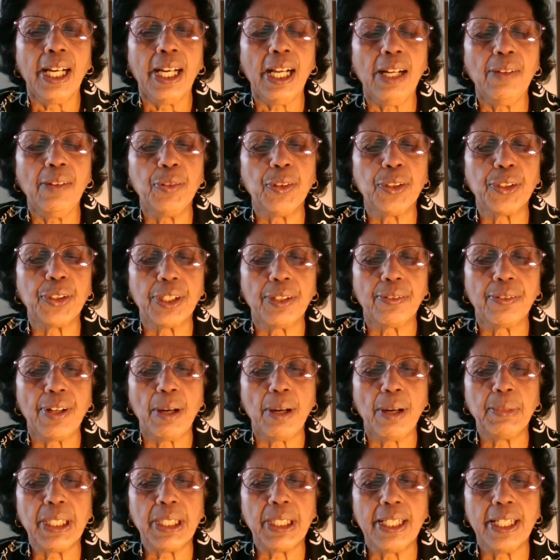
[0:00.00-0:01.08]
helpful to the
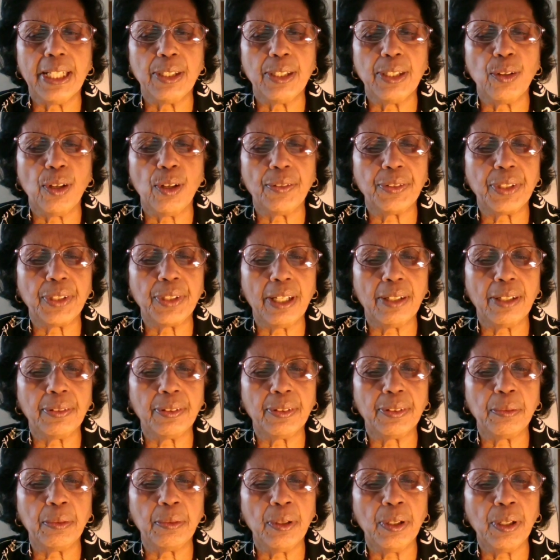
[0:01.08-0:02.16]
family and you have to have
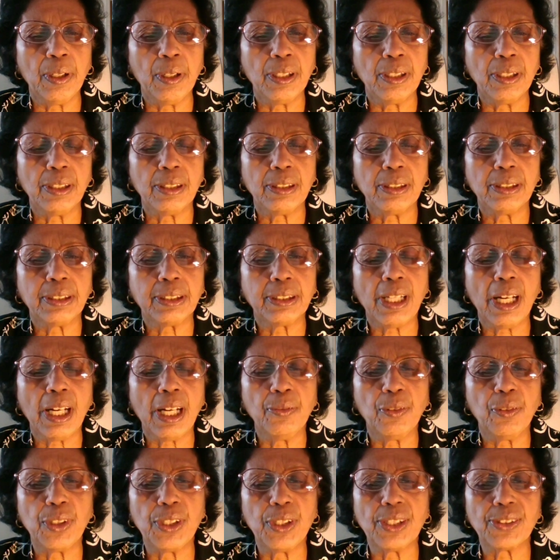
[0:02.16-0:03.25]
time
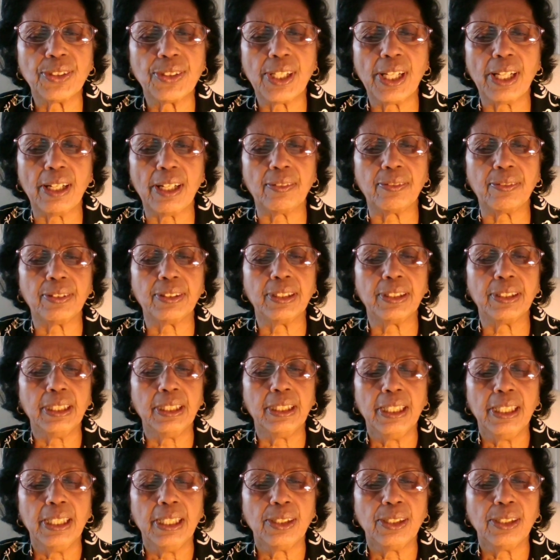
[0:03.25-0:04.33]
for yourself.
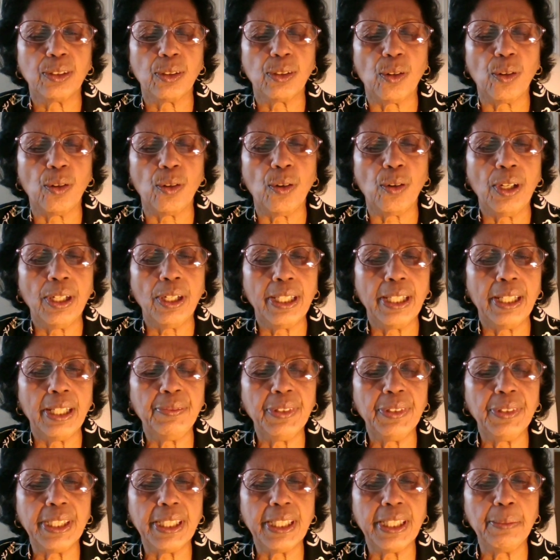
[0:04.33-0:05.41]
So
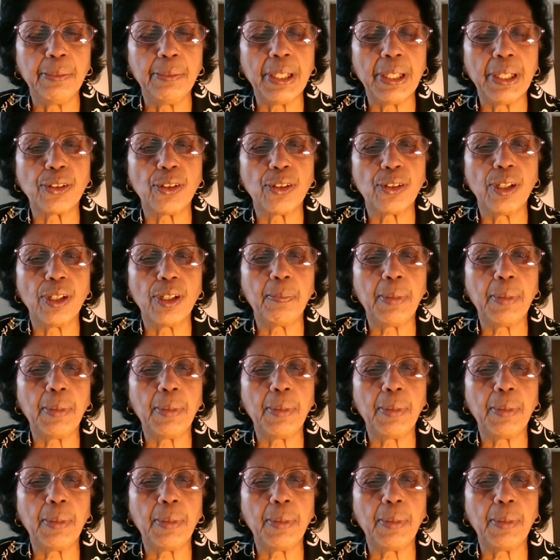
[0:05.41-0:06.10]
everything depends on your